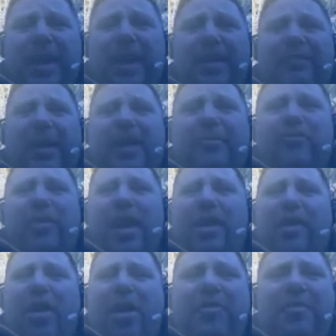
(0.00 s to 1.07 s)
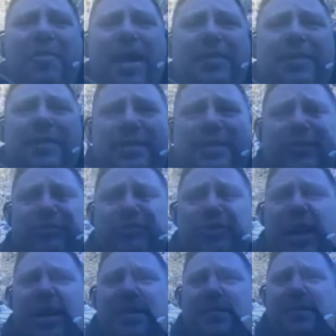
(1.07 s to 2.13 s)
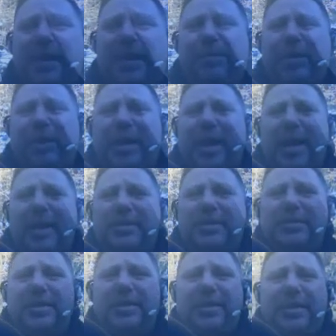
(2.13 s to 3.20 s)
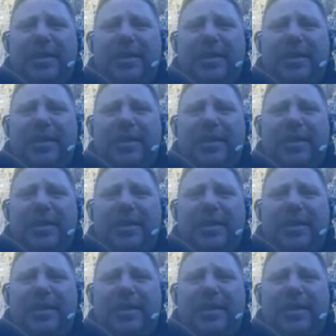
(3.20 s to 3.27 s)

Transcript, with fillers: I've, I've tried all the methods. I've tried the VPNs.